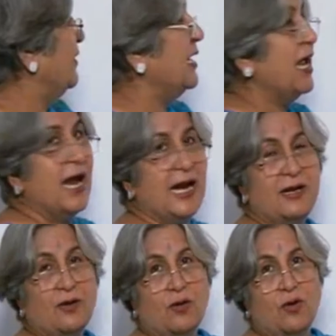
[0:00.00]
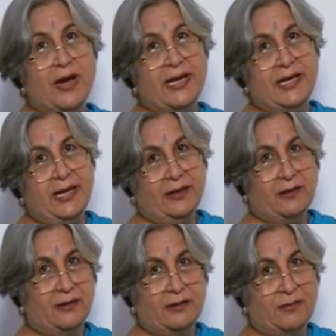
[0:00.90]
will add ONE,
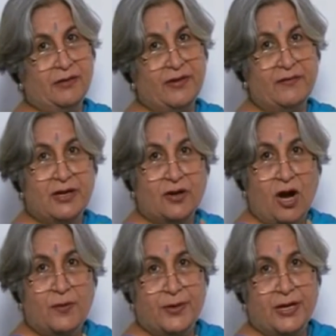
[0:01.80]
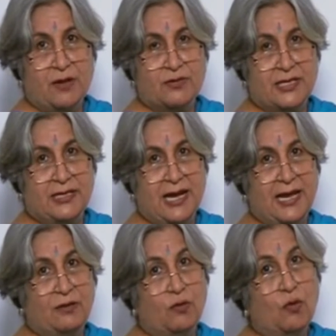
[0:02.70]
but we will not pronounce it
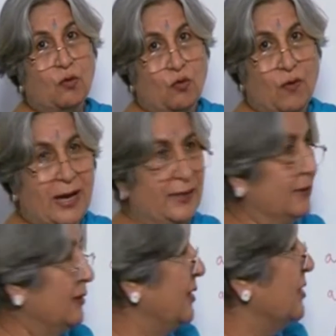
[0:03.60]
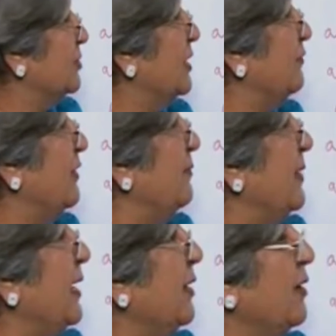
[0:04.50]
like one. So it will be